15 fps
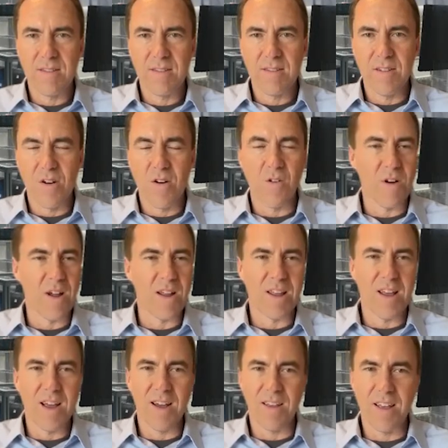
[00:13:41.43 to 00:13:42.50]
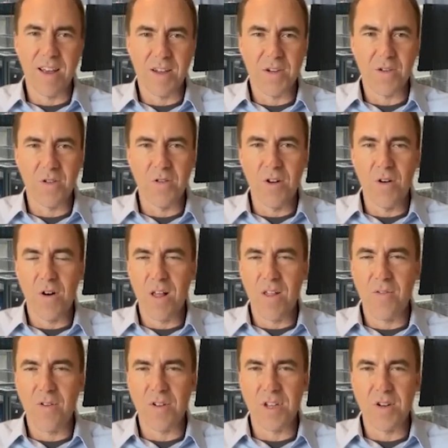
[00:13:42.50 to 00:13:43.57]
Oh, great. Yeah. So all of
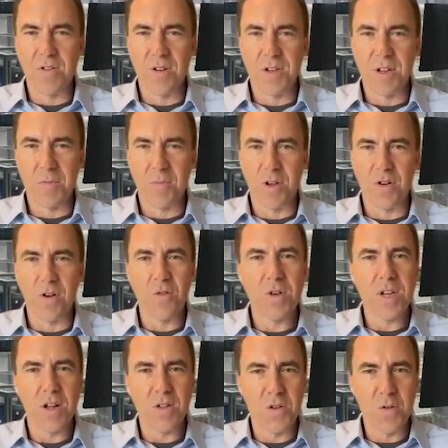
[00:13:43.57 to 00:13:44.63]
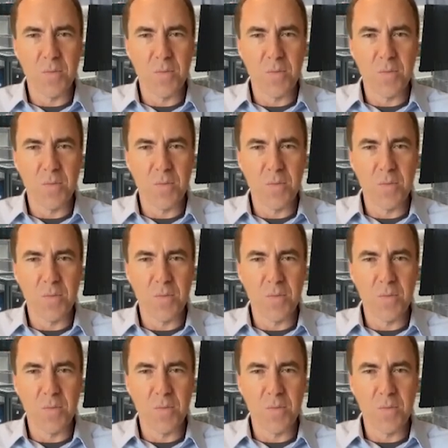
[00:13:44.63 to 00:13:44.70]
our secrets up there. Don't tell.